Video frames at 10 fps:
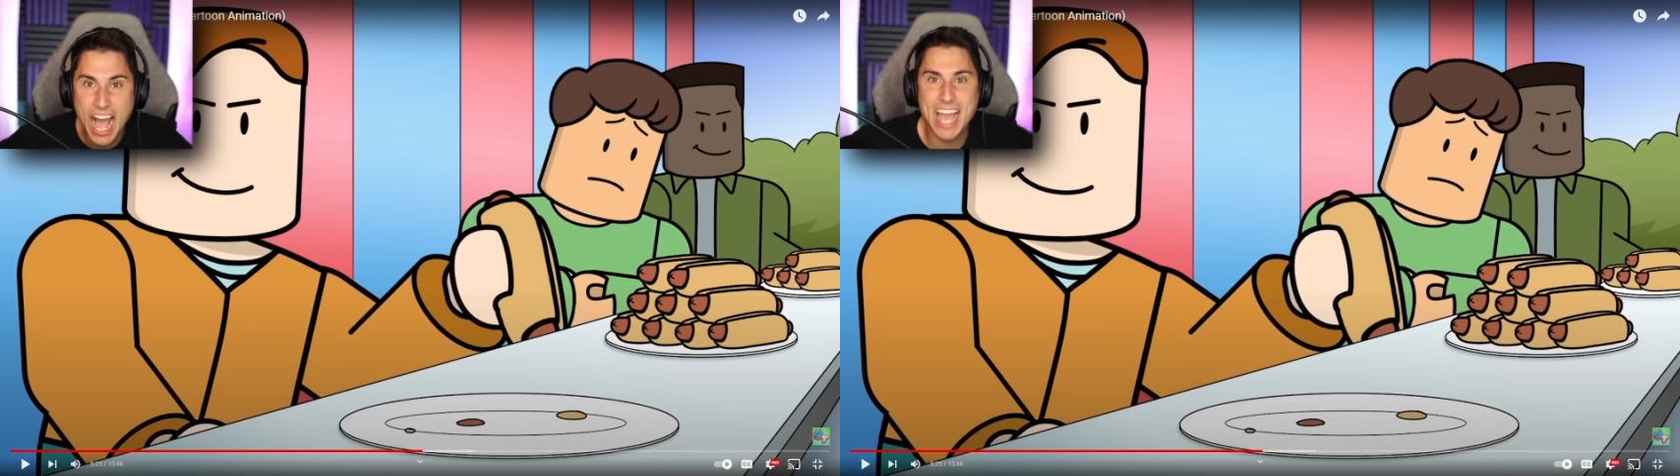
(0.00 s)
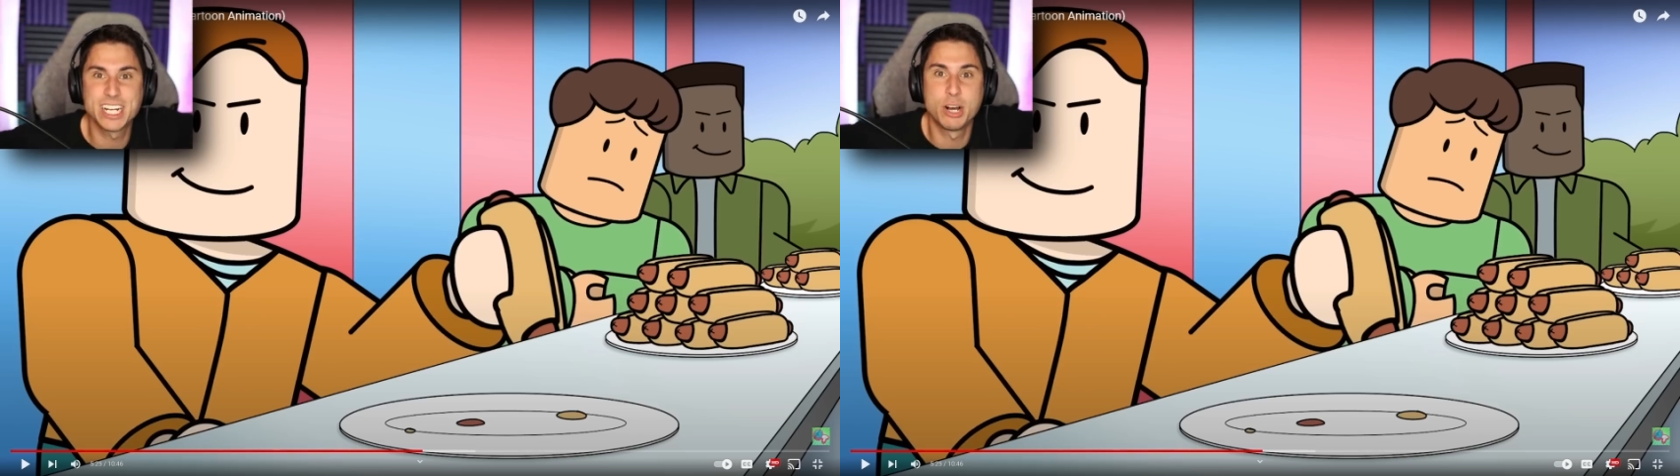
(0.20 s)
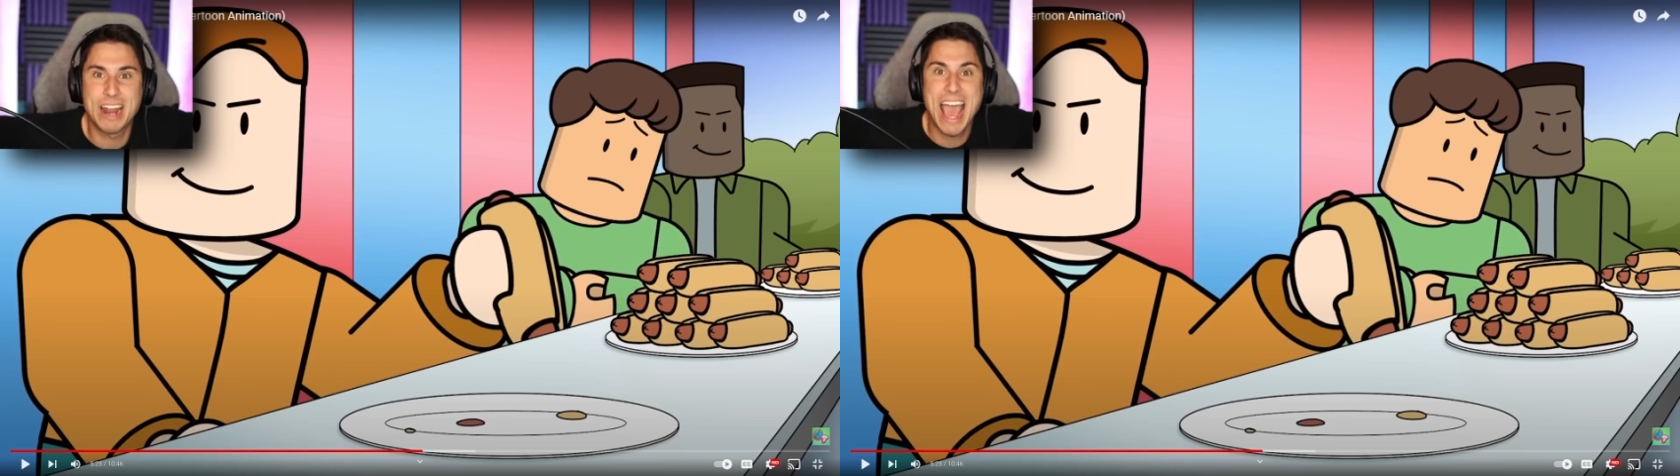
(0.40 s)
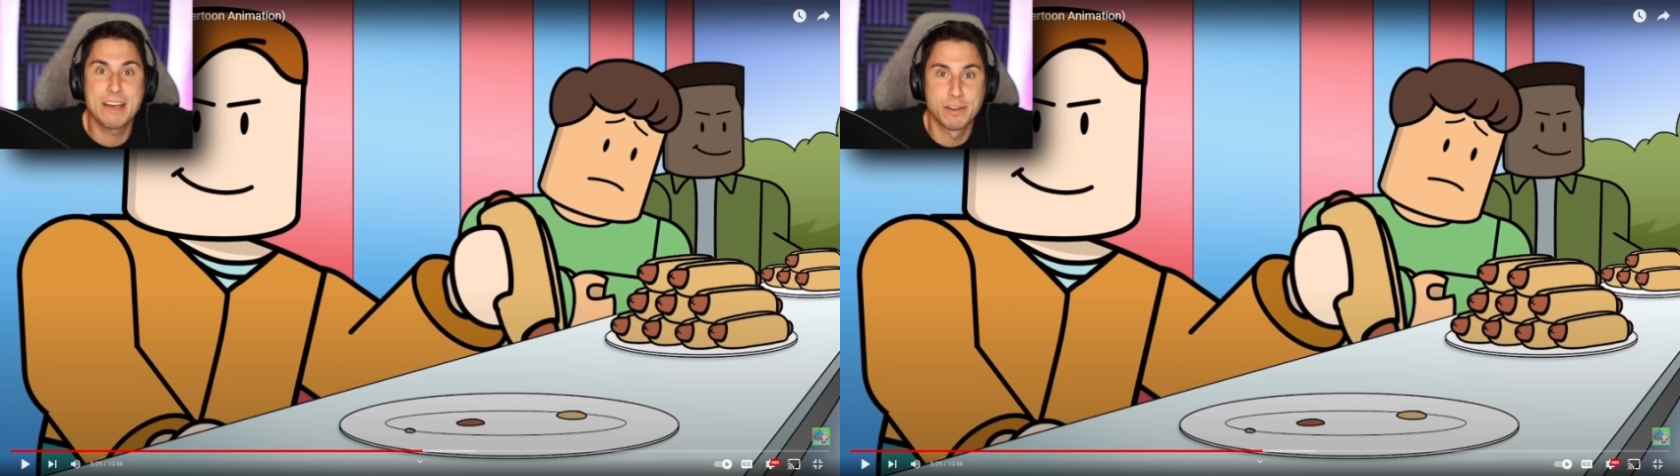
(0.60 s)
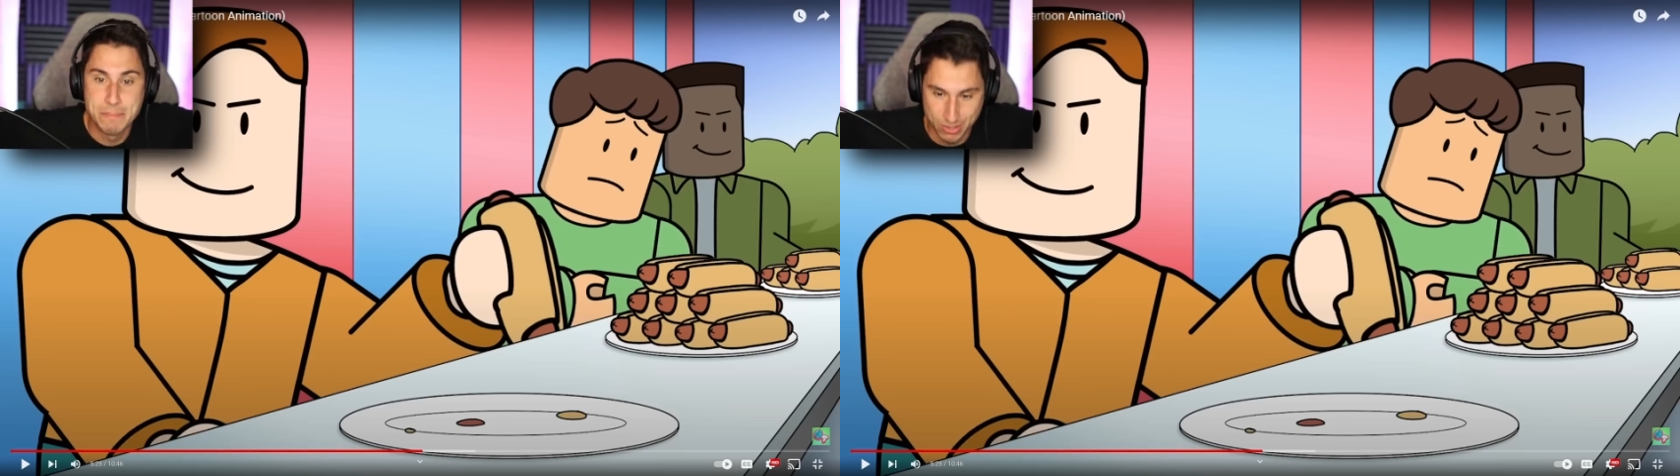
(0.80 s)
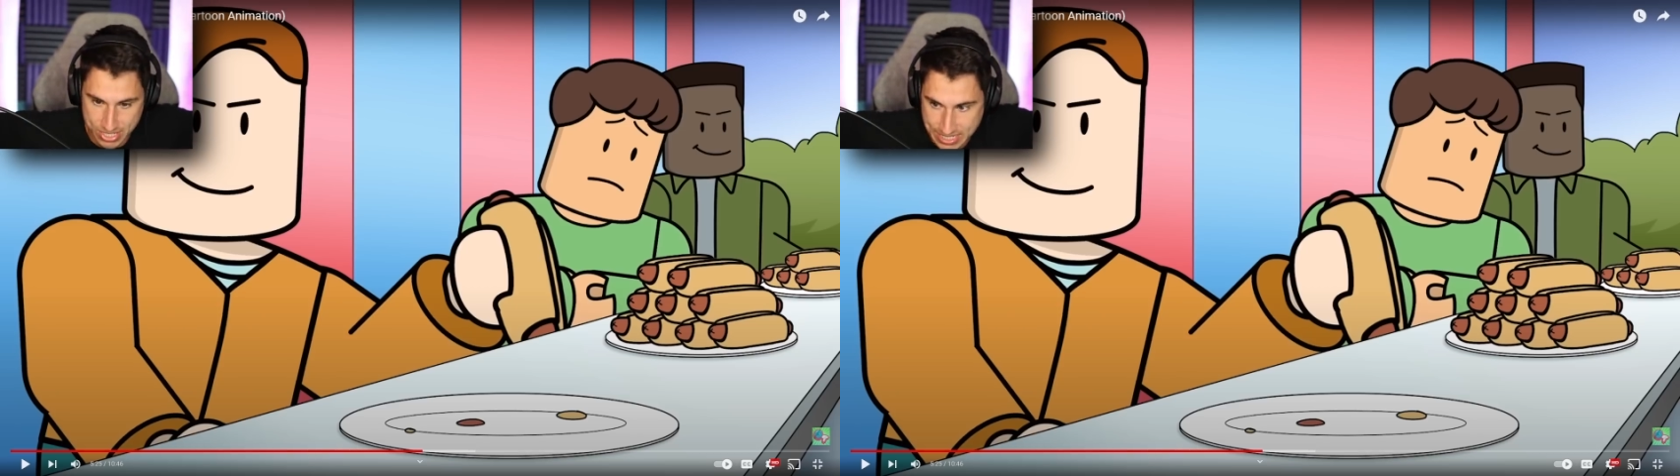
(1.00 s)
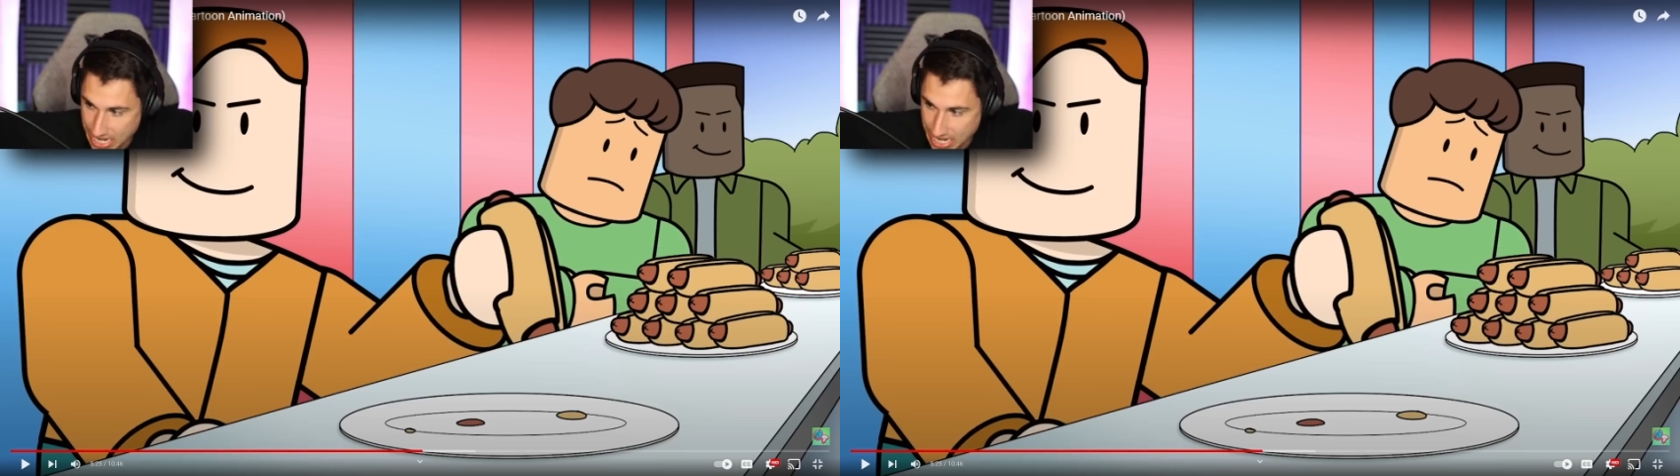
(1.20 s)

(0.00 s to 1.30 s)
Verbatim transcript: I don't have a million